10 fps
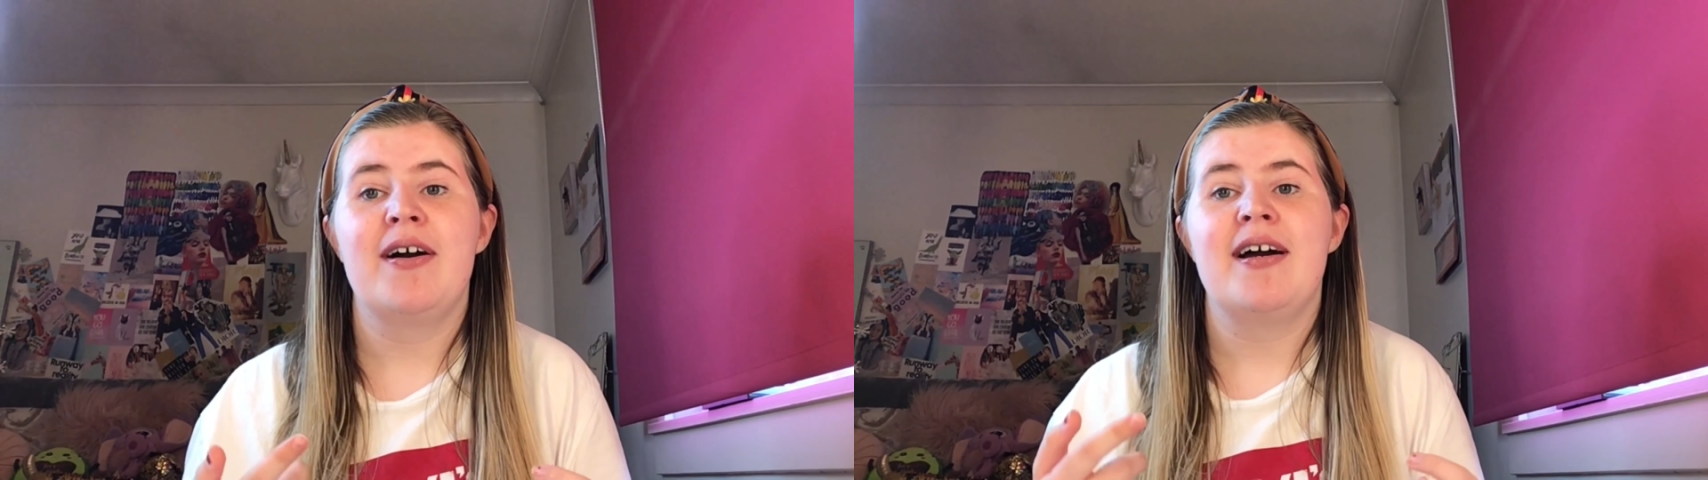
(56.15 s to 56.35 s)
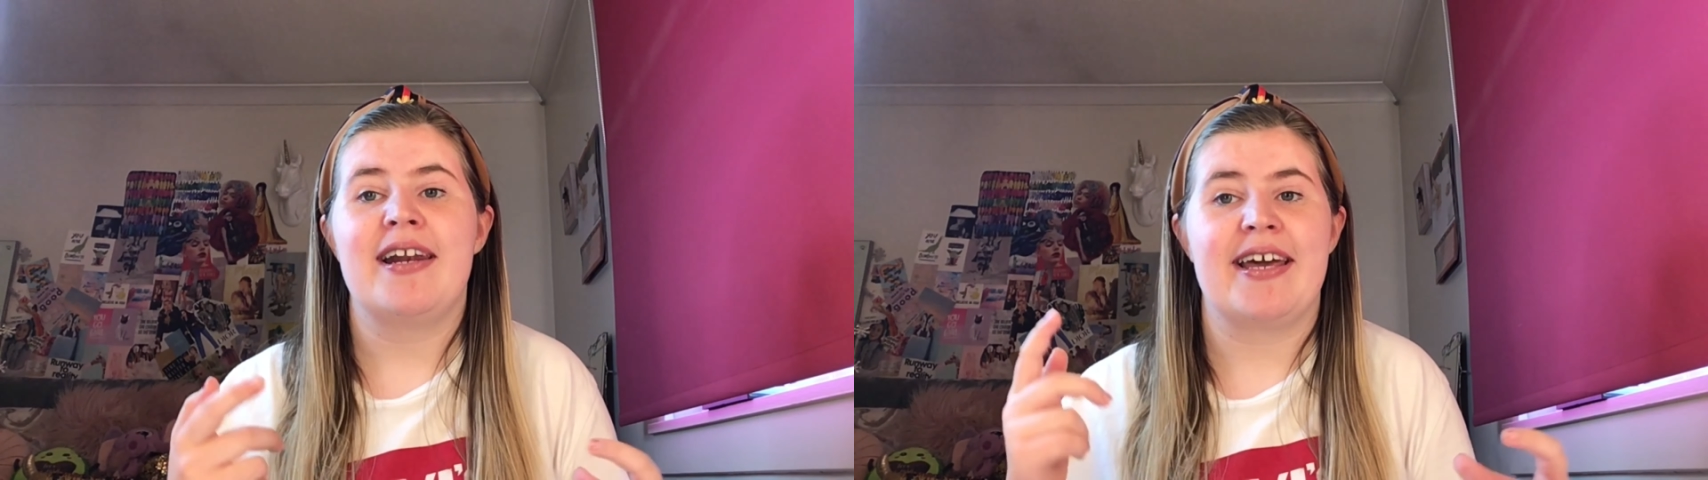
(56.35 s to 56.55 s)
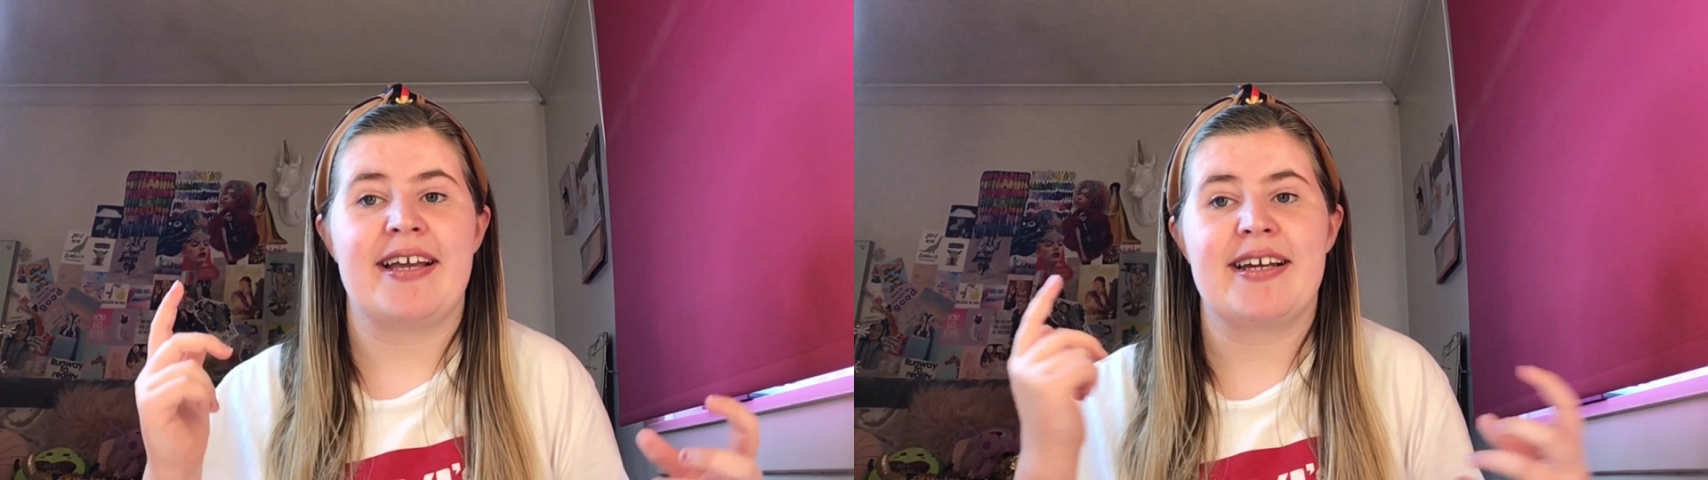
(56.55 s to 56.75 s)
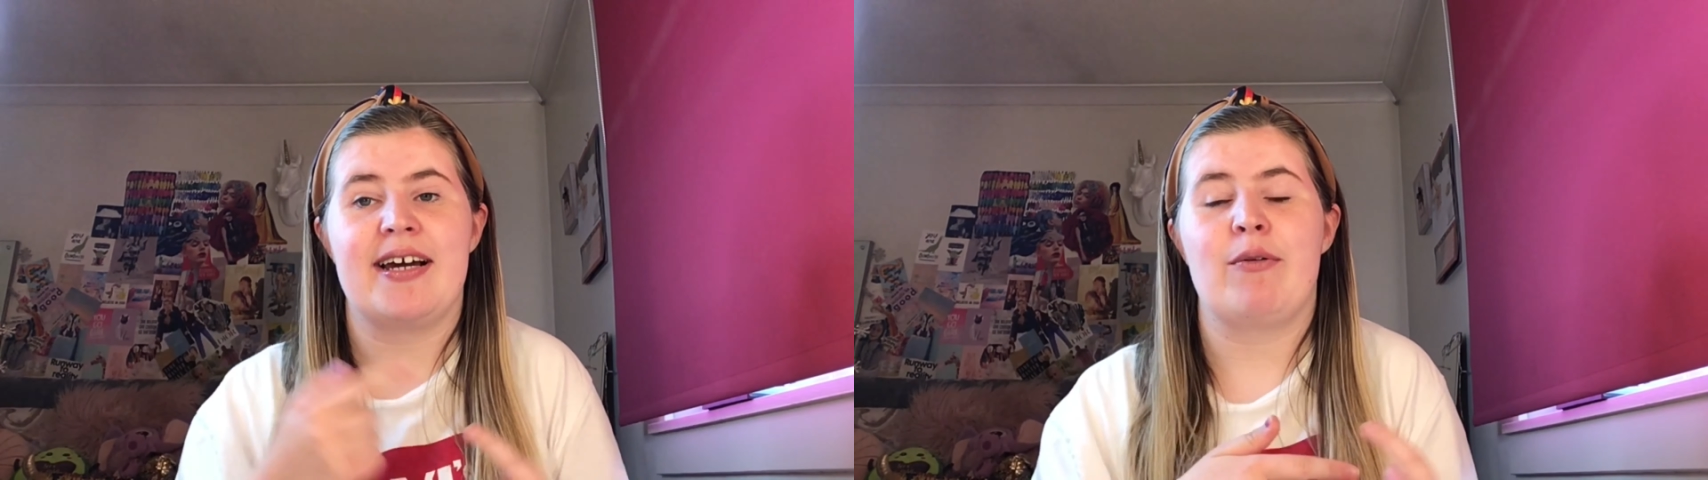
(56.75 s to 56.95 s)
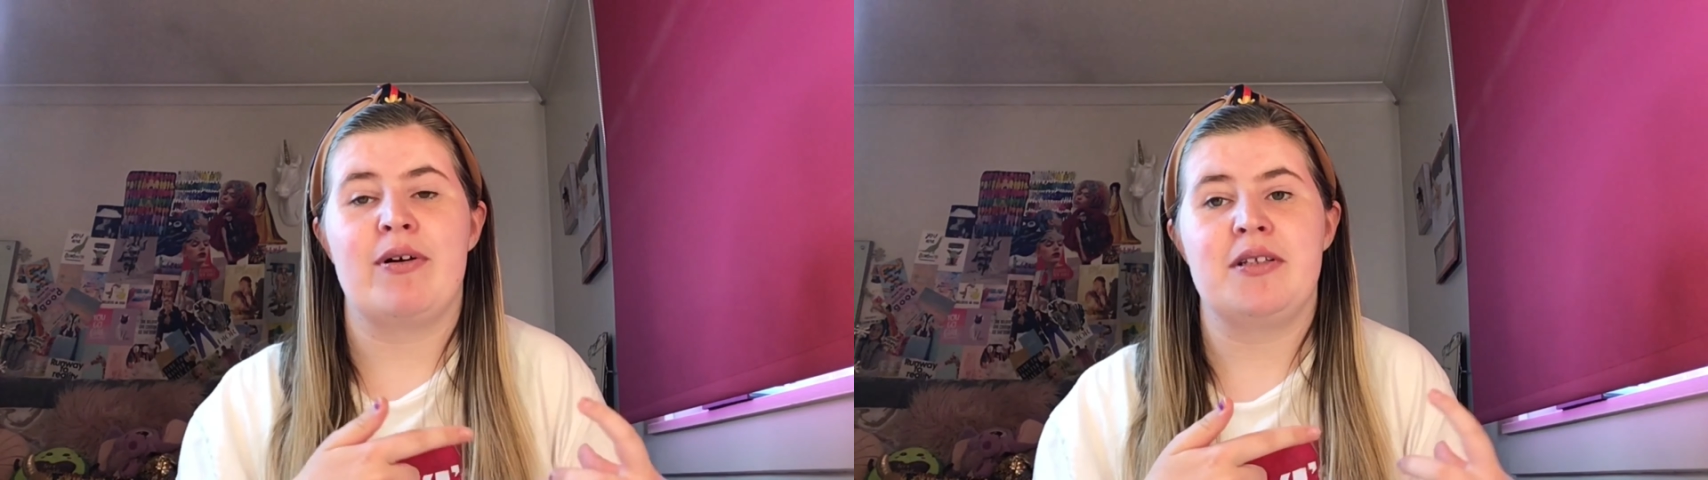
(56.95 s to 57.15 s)
Like I
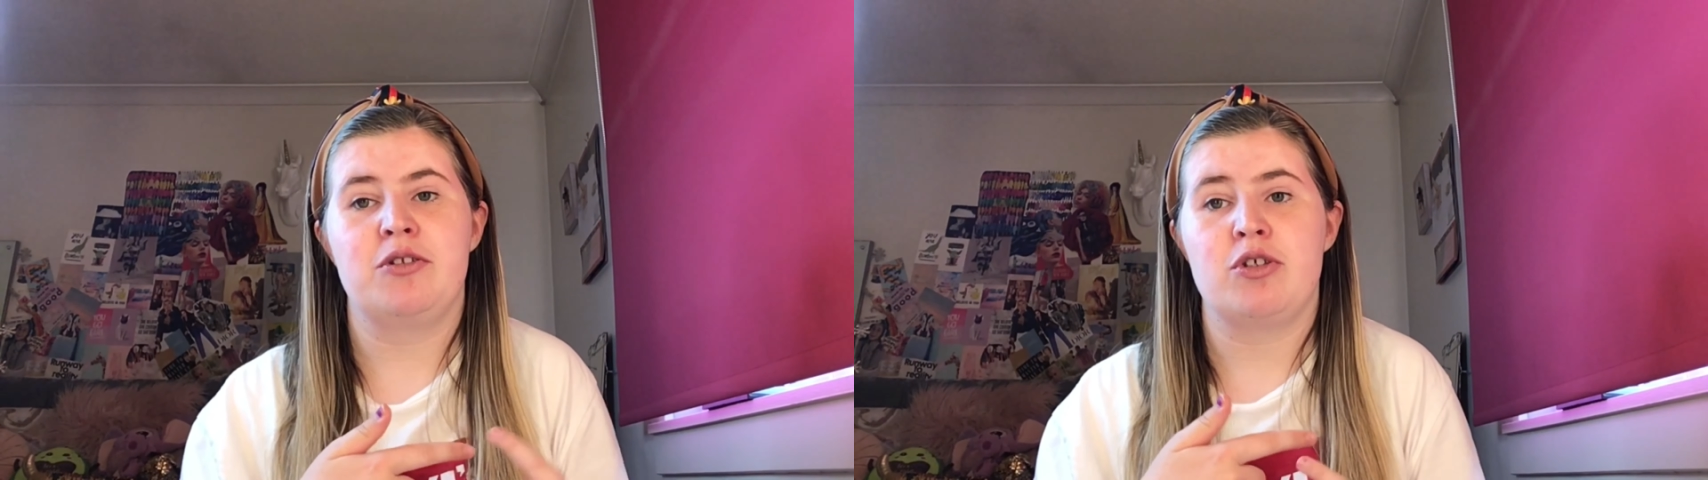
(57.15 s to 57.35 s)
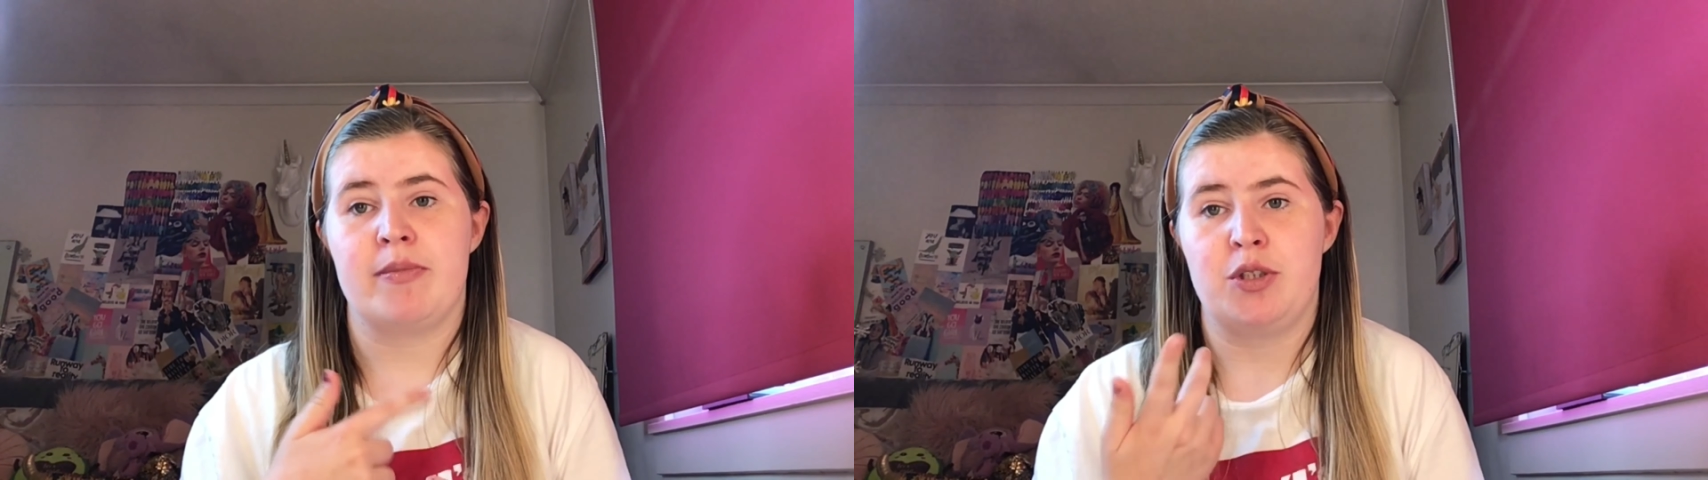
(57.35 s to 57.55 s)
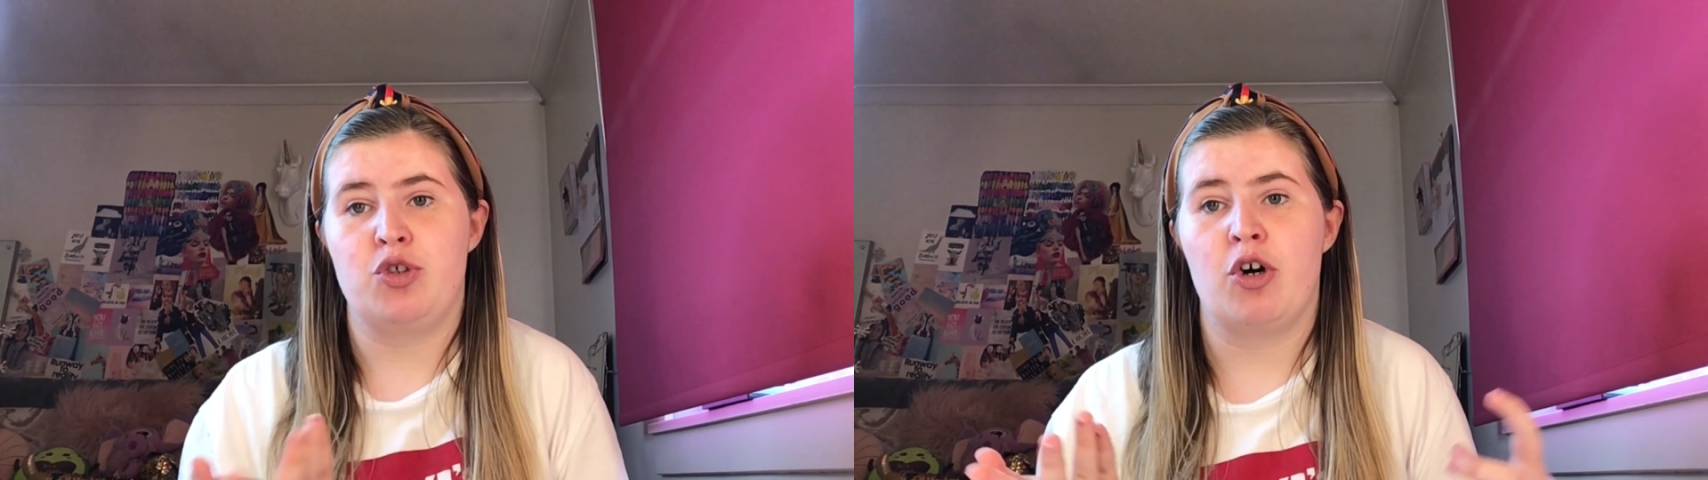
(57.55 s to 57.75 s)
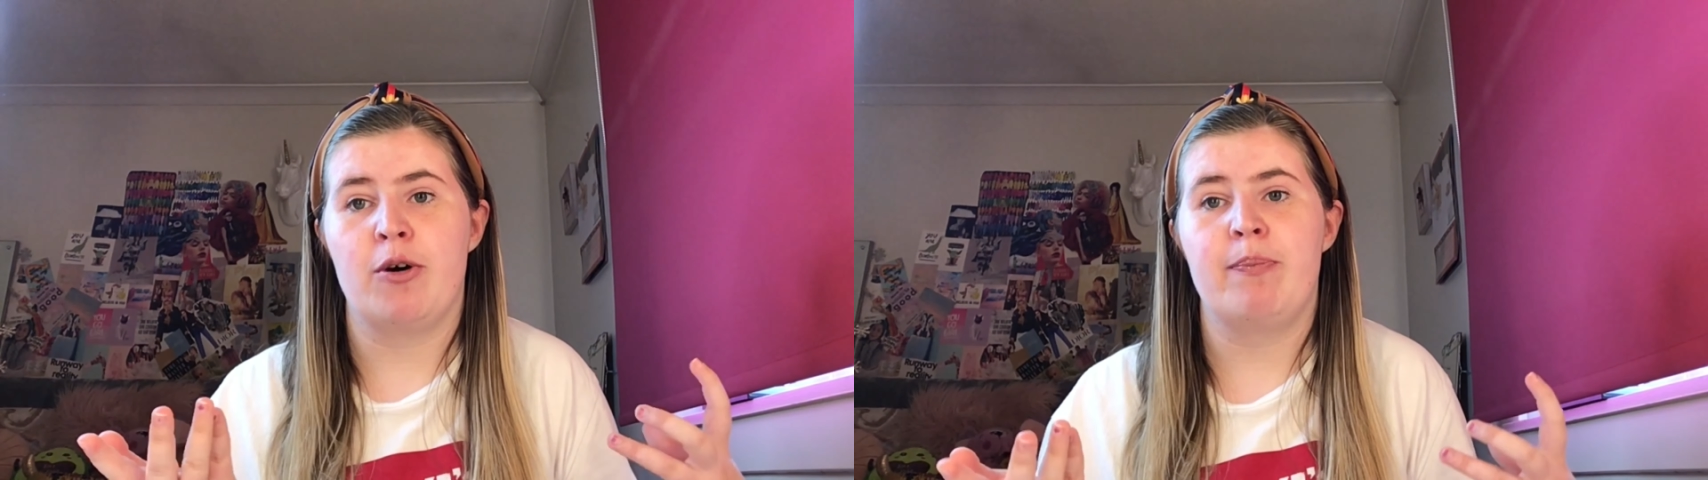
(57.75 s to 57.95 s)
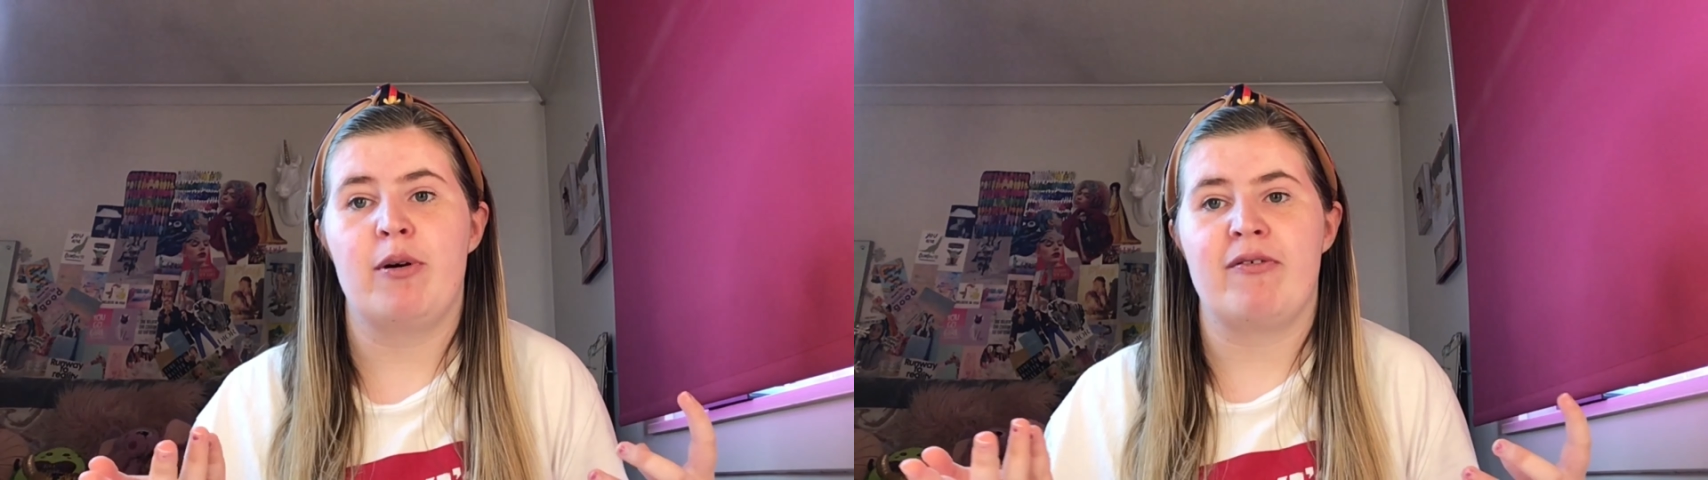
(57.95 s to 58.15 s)
went to my job,
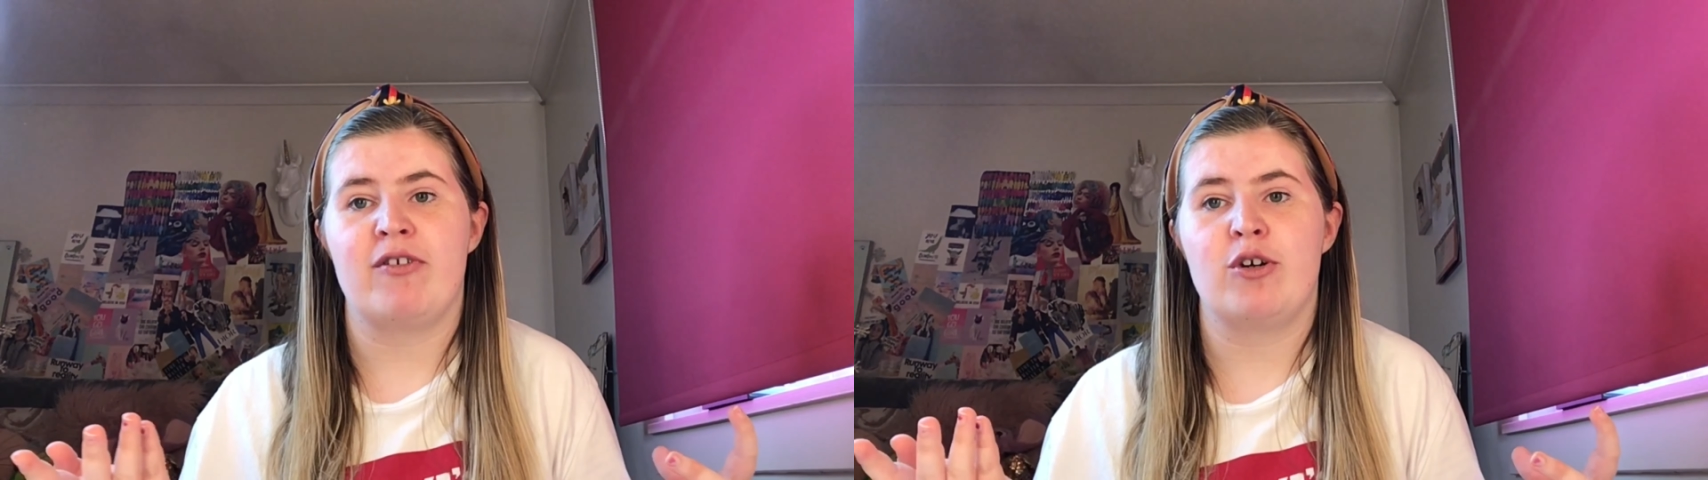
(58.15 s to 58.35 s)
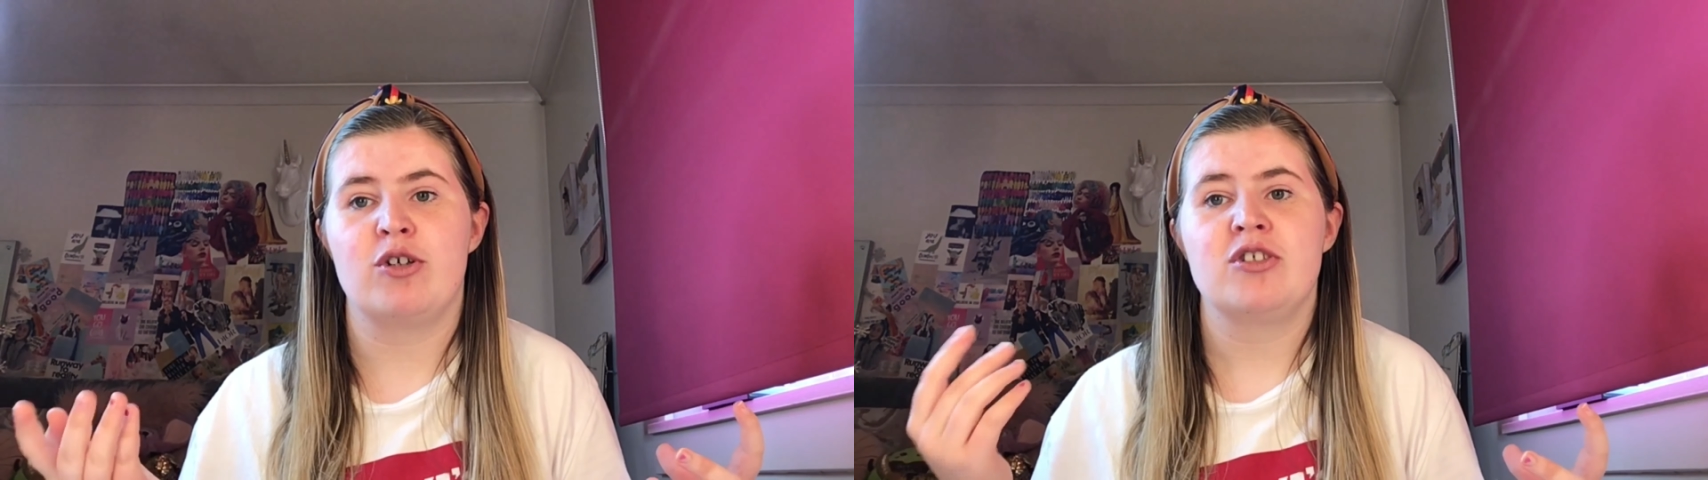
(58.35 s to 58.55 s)
of course,